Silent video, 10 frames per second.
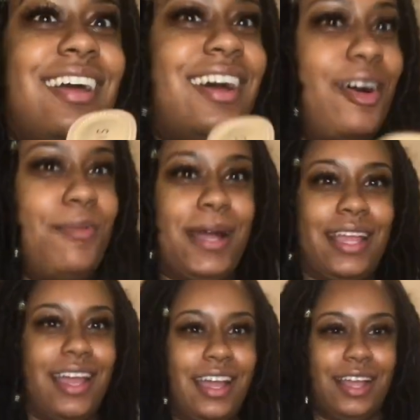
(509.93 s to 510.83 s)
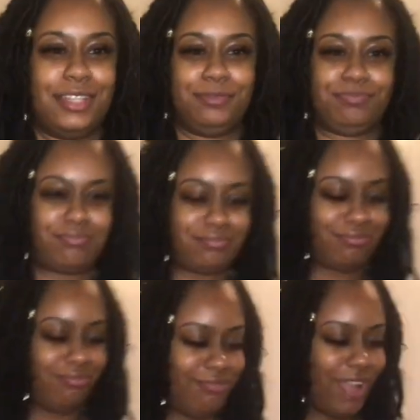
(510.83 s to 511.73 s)
oh my
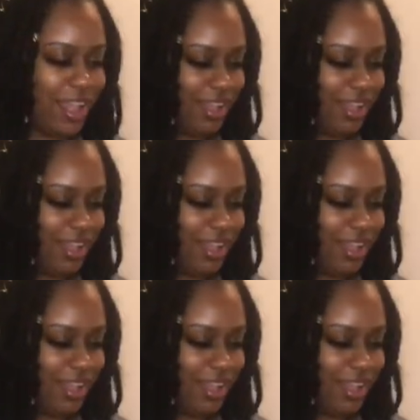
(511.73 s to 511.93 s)
God.